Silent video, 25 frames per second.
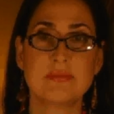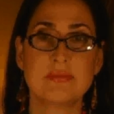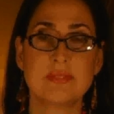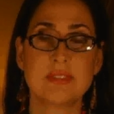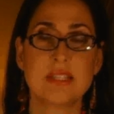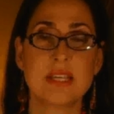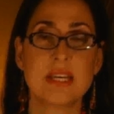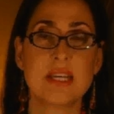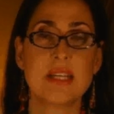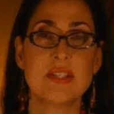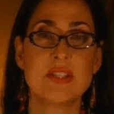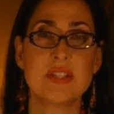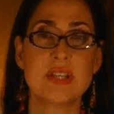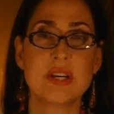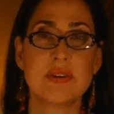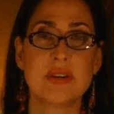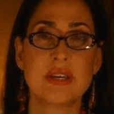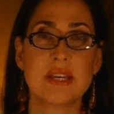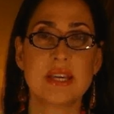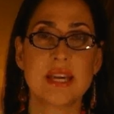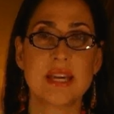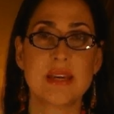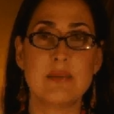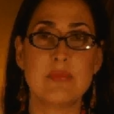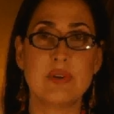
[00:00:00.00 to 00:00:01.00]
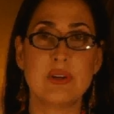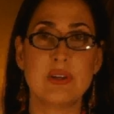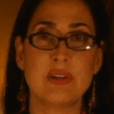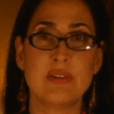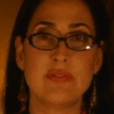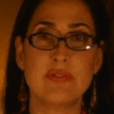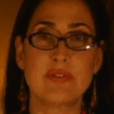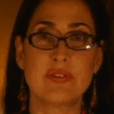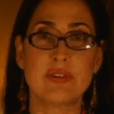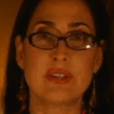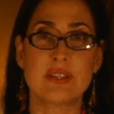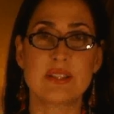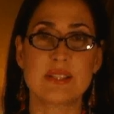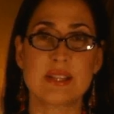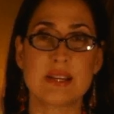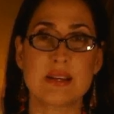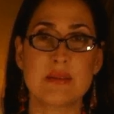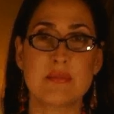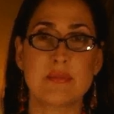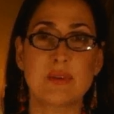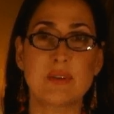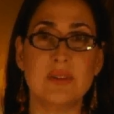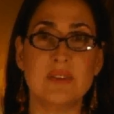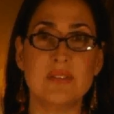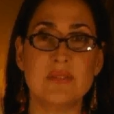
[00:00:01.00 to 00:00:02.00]
Take Jerry Gabriel, for
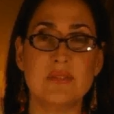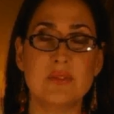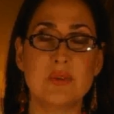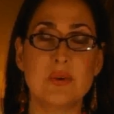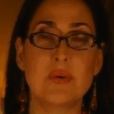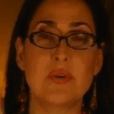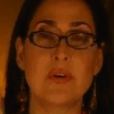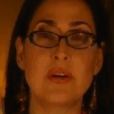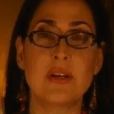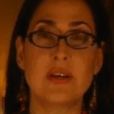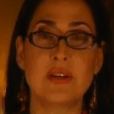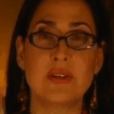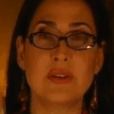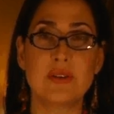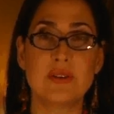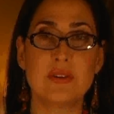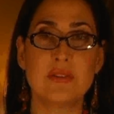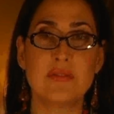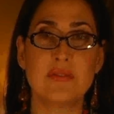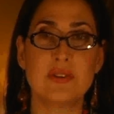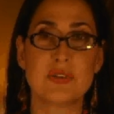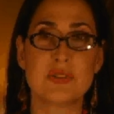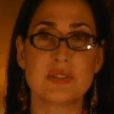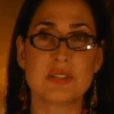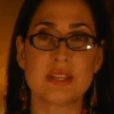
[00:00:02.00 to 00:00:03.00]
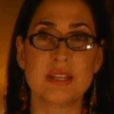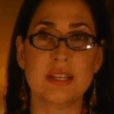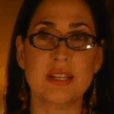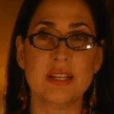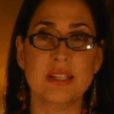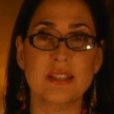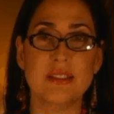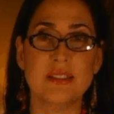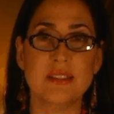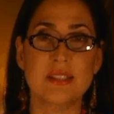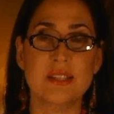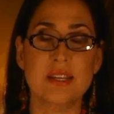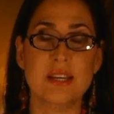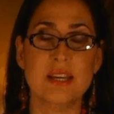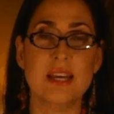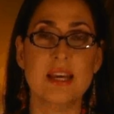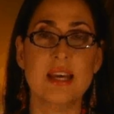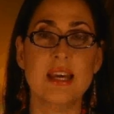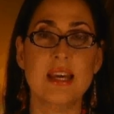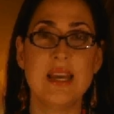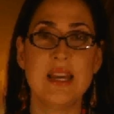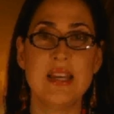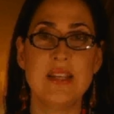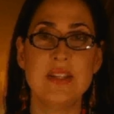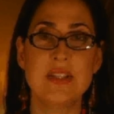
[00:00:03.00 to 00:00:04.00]
example, Cornell University,
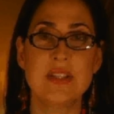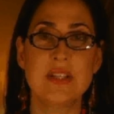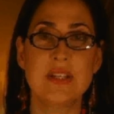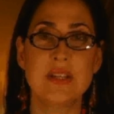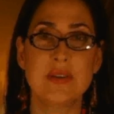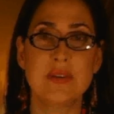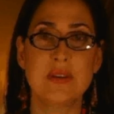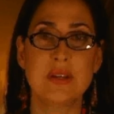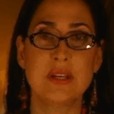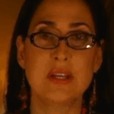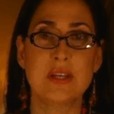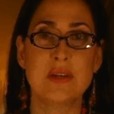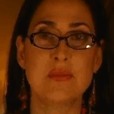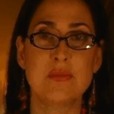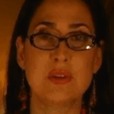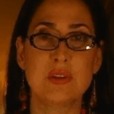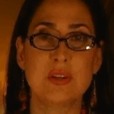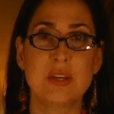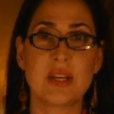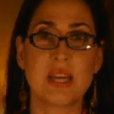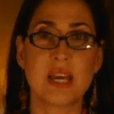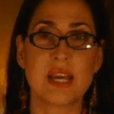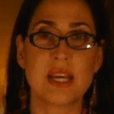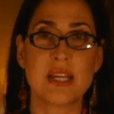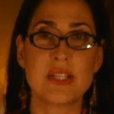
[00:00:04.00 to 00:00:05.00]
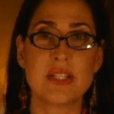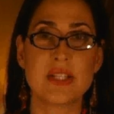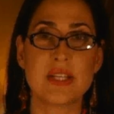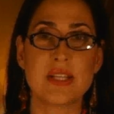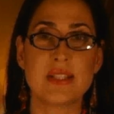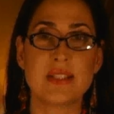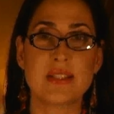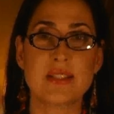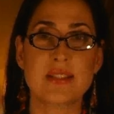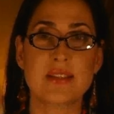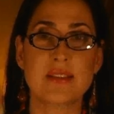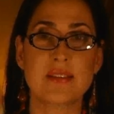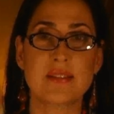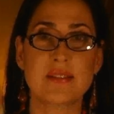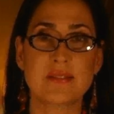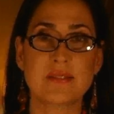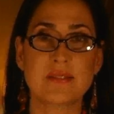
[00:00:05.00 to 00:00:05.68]
Engineering Communications.